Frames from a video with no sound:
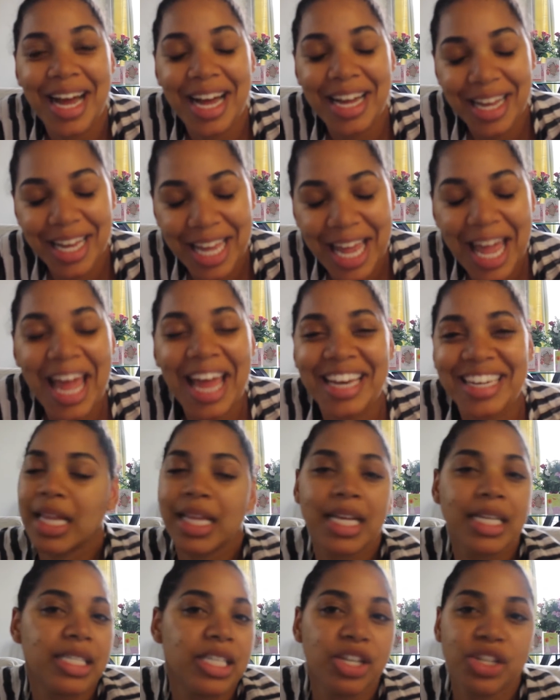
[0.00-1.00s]
a kid
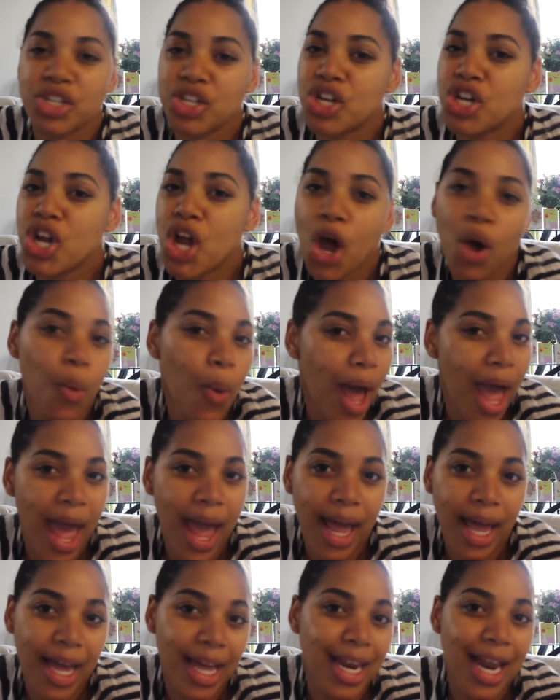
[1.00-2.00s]
because there's no
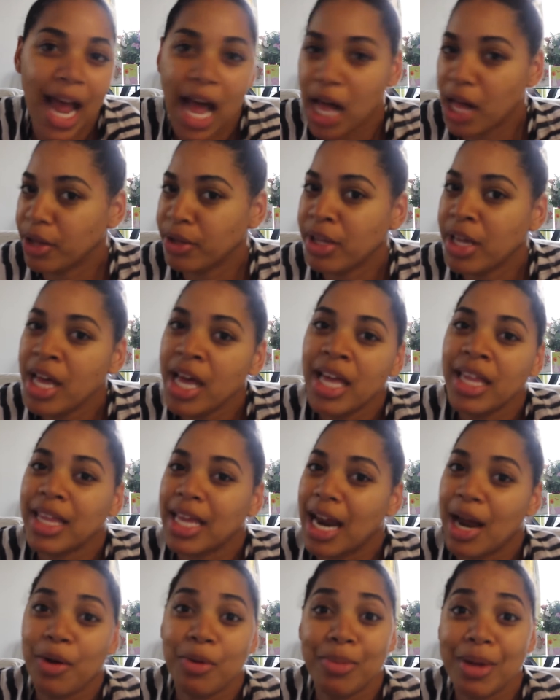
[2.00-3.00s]
way in hell
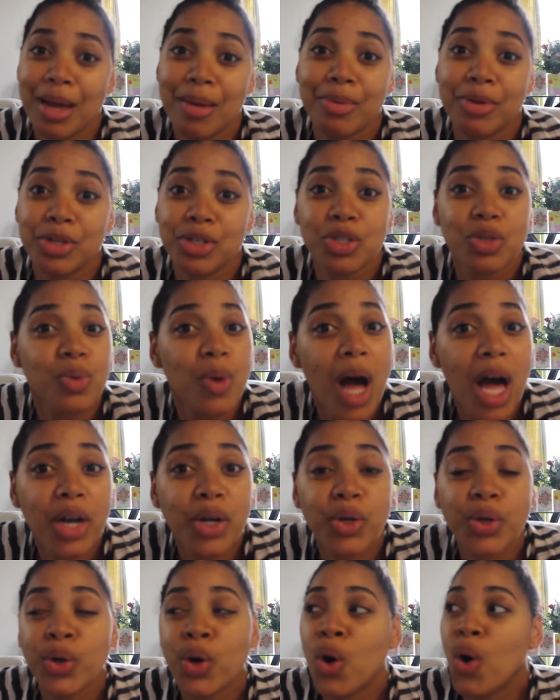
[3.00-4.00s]
that I would be able to
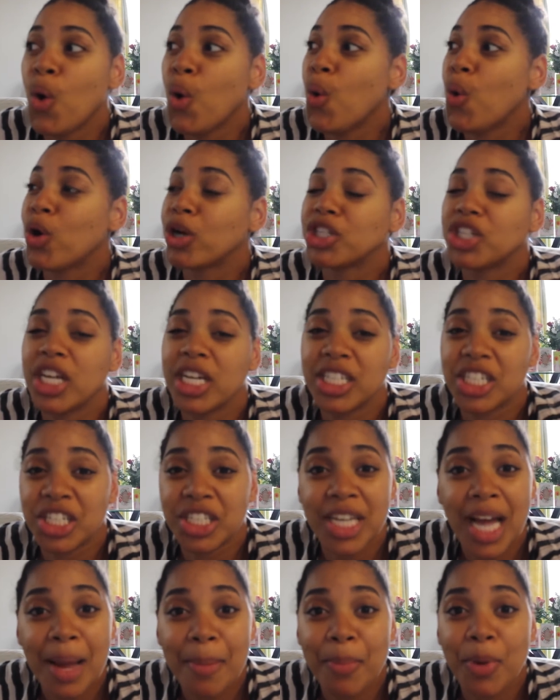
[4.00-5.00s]
swaddle or change a
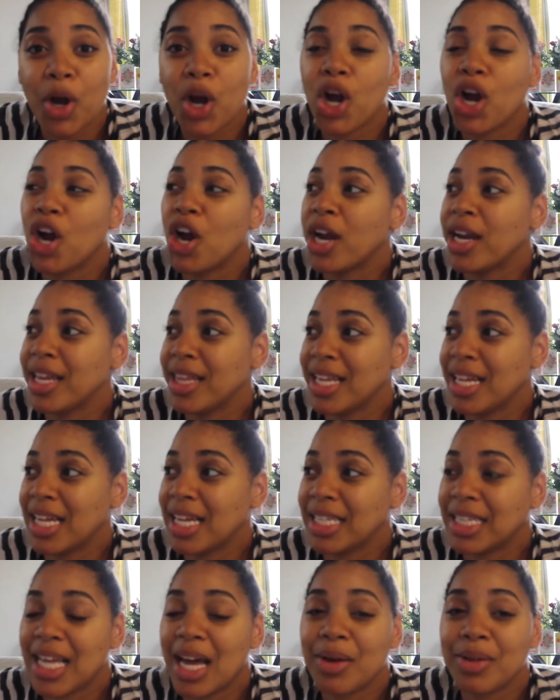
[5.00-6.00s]
diaper or anything
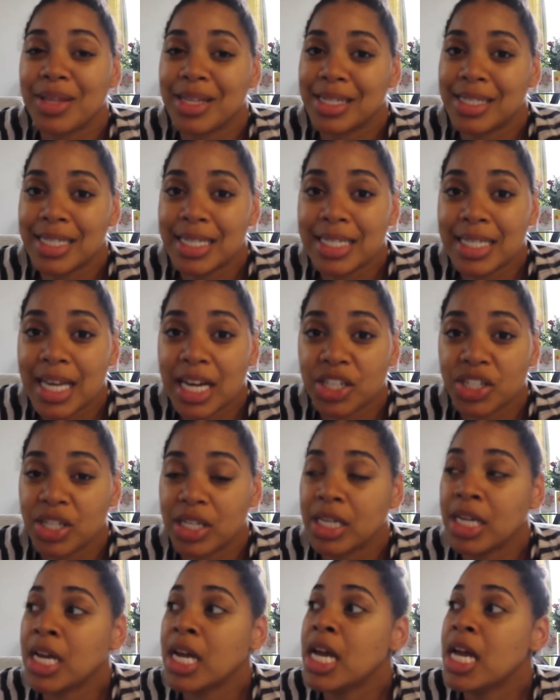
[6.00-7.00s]
like that with a
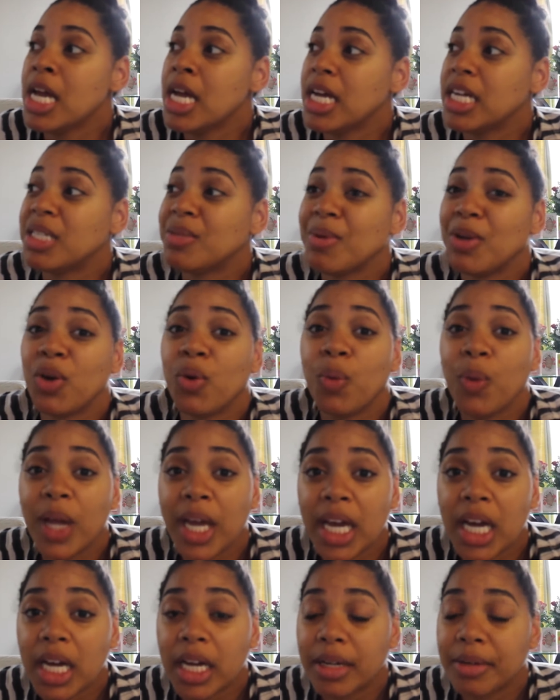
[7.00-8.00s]
C-section. It's been a
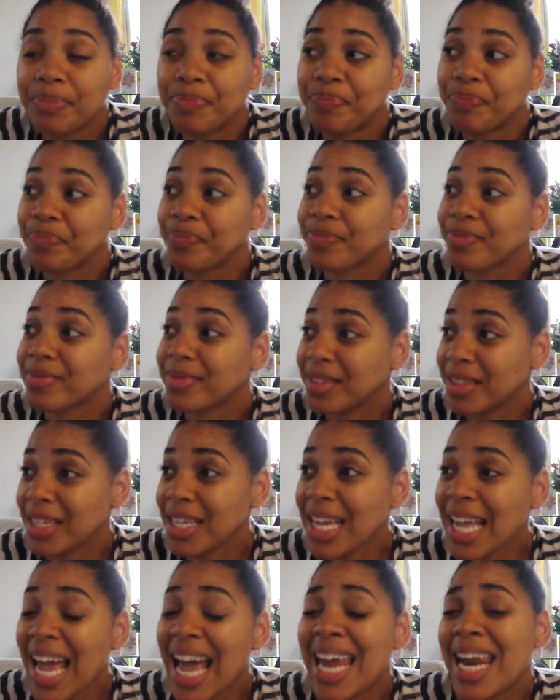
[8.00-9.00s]
week
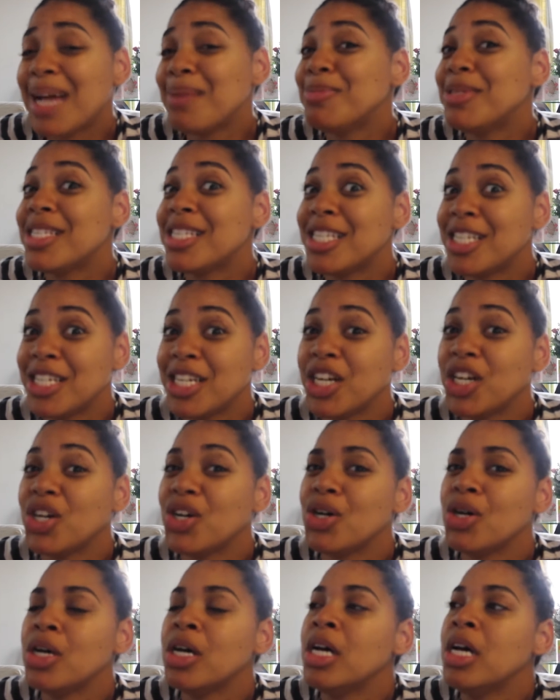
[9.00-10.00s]
and I'm
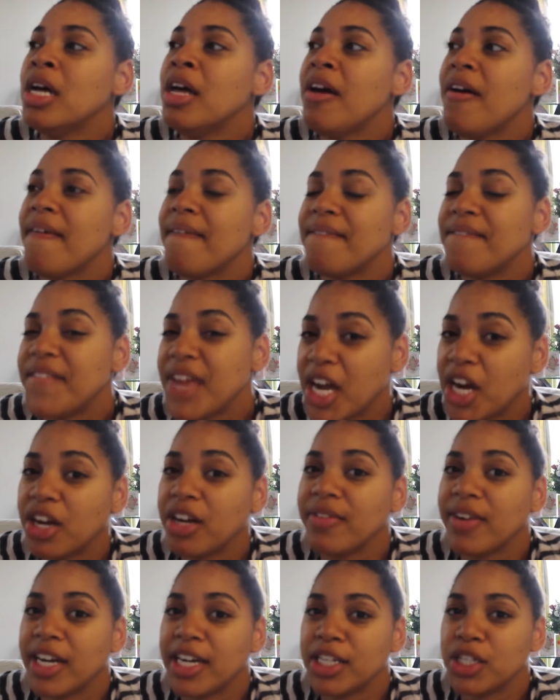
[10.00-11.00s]
still
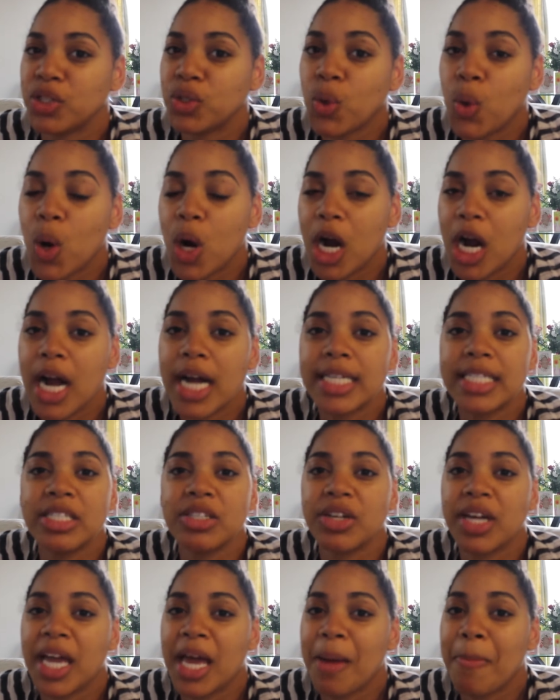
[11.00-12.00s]
very, very sore. I
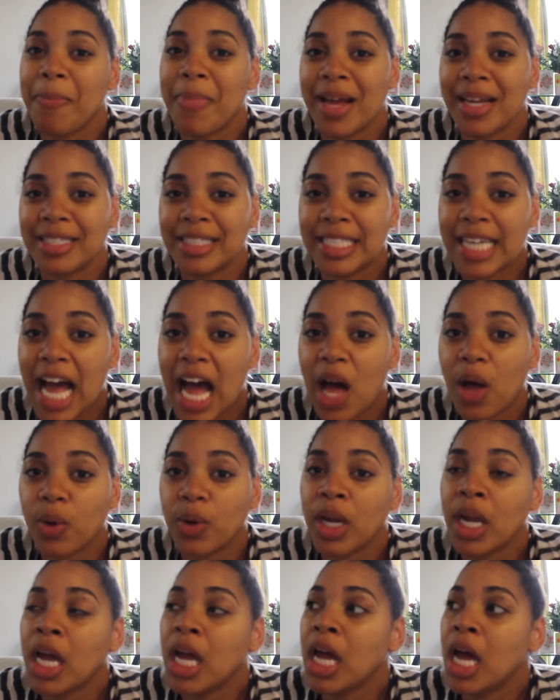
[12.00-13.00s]
still can't bend
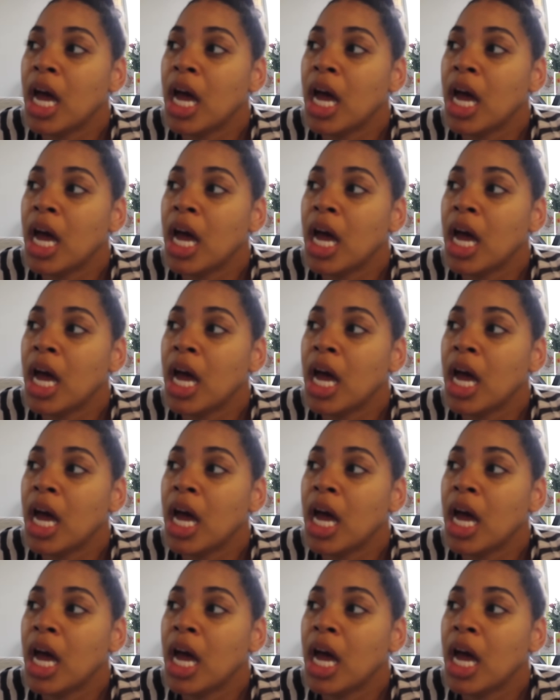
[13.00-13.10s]
down